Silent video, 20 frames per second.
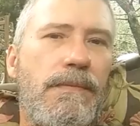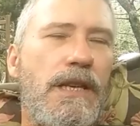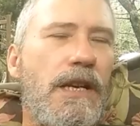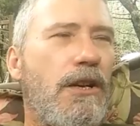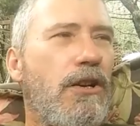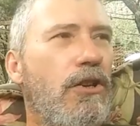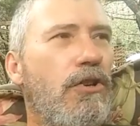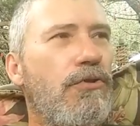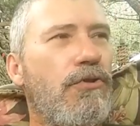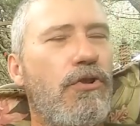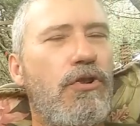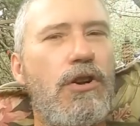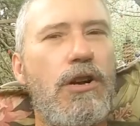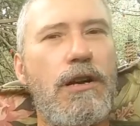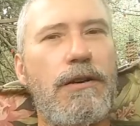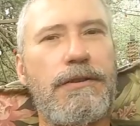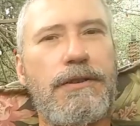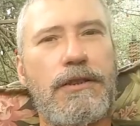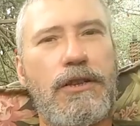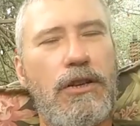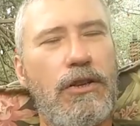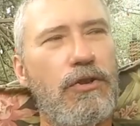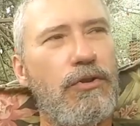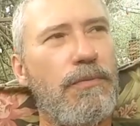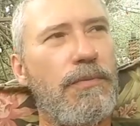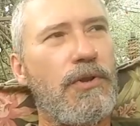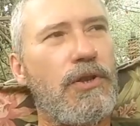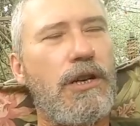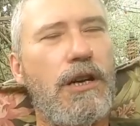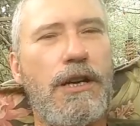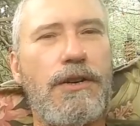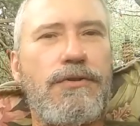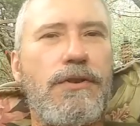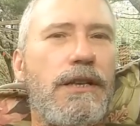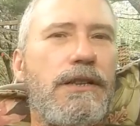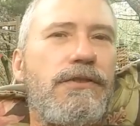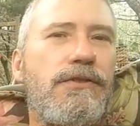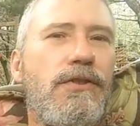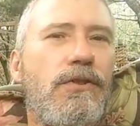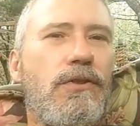That color, the colorable
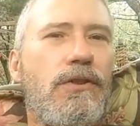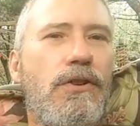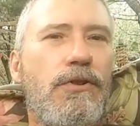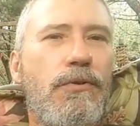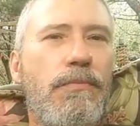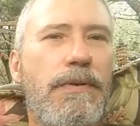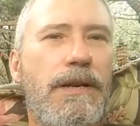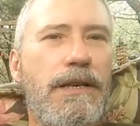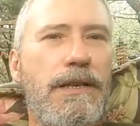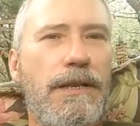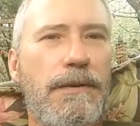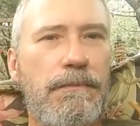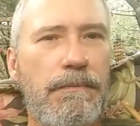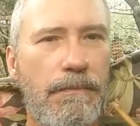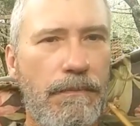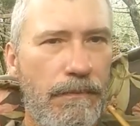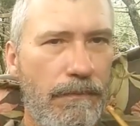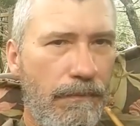contract is no longer binding.